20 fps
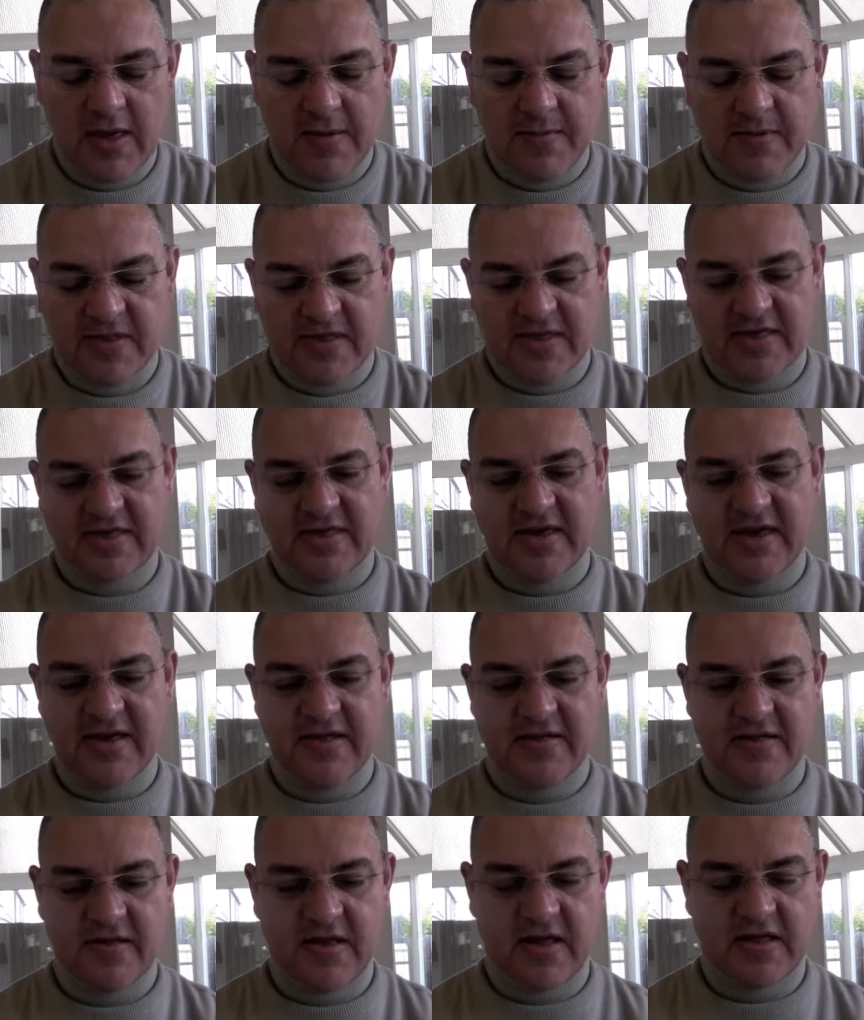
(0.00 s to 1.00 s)
But the
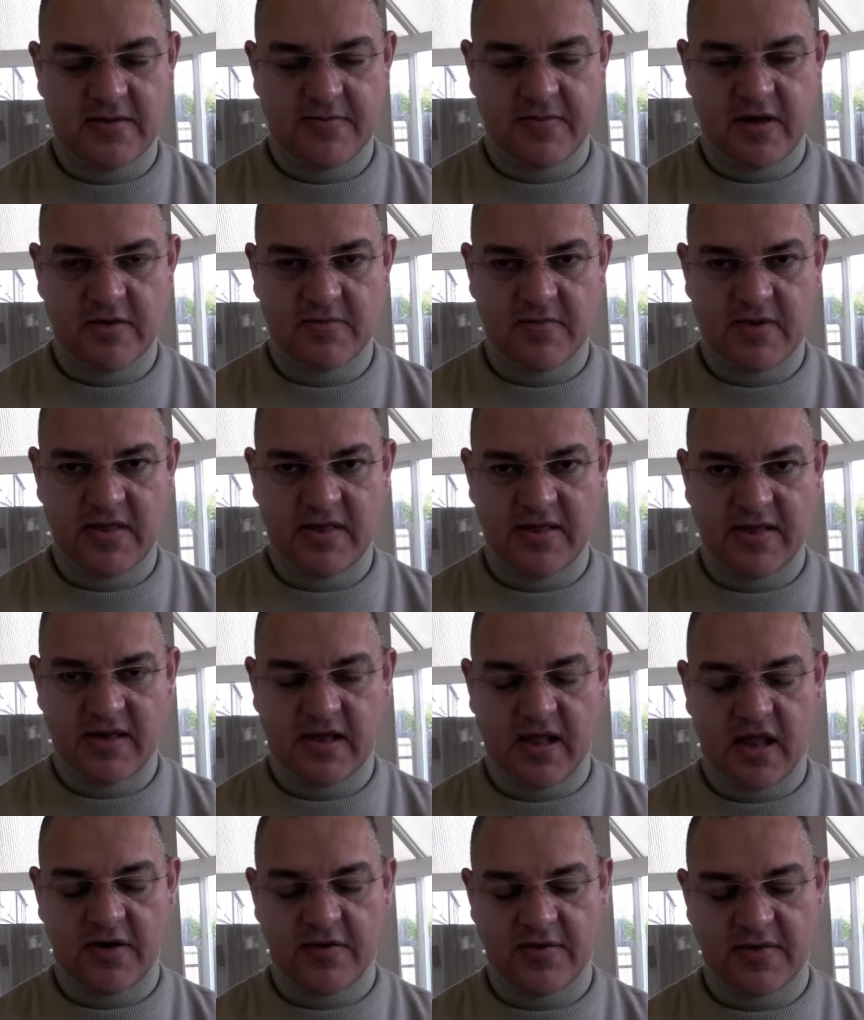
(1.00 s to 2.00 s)
scene at the moment
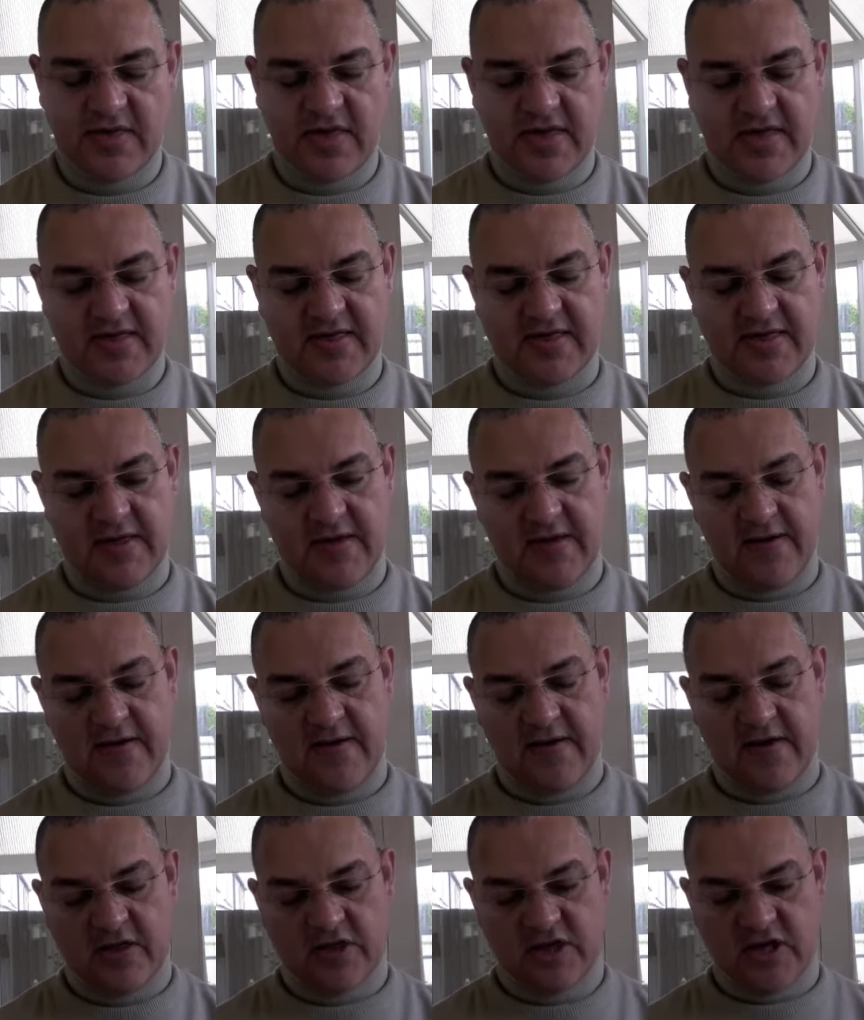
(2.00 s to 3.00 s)
closes.
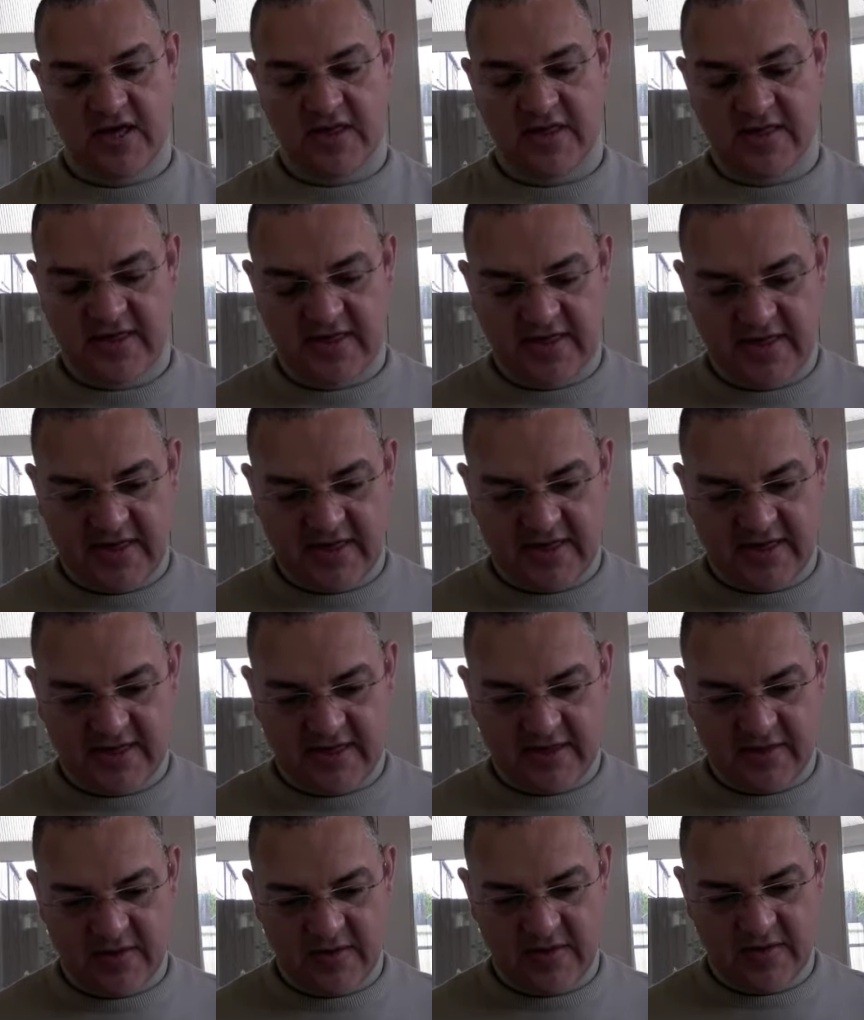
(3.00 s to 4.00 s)
Jesus
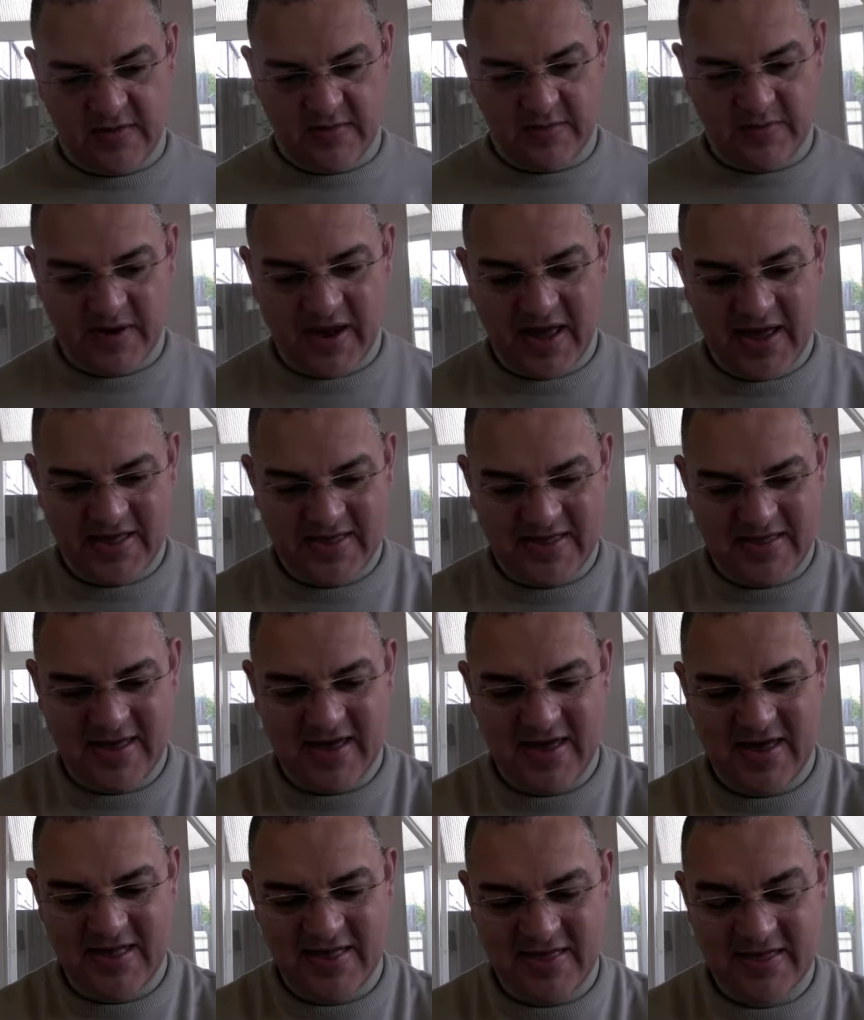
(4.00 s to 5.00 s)
is placed
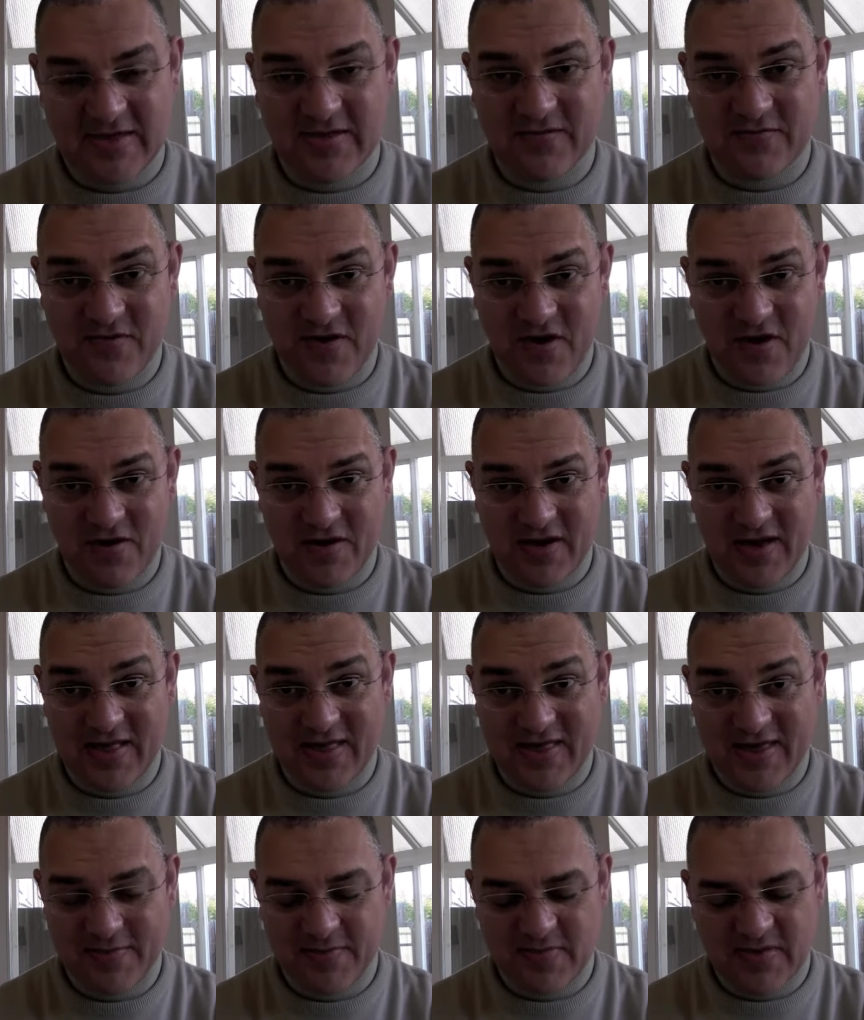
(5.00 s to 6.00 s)
into the rock,
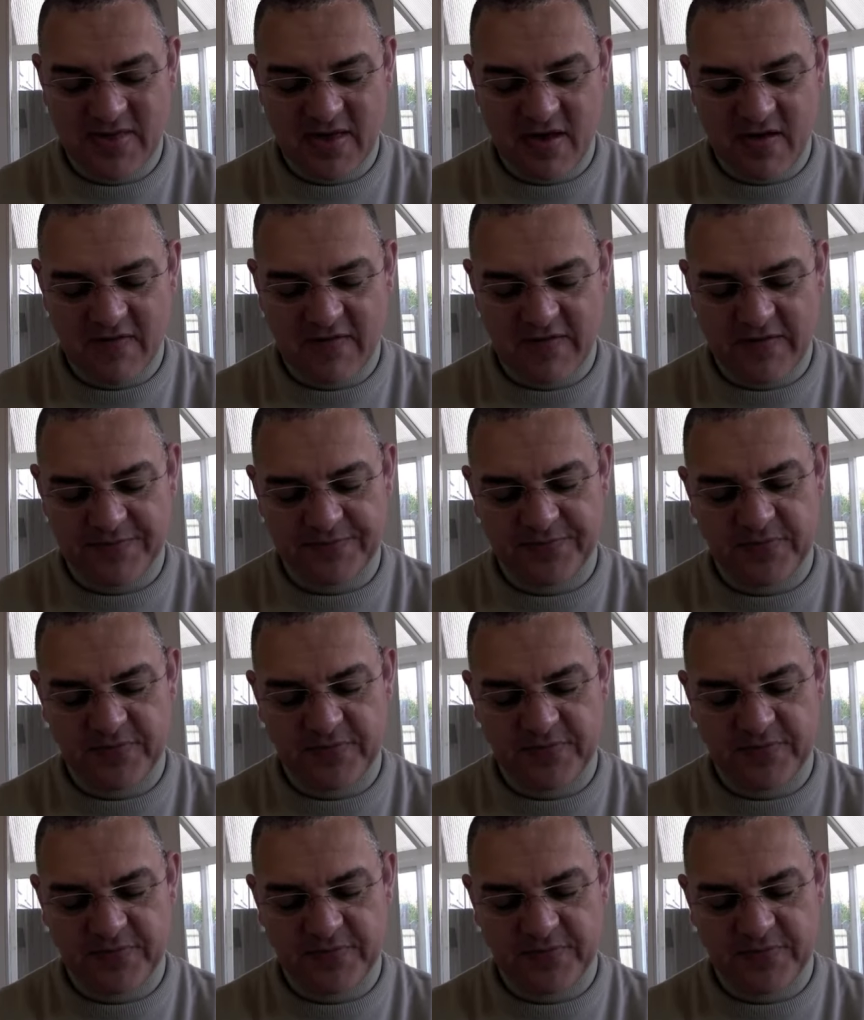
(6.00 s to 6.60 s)
into himself.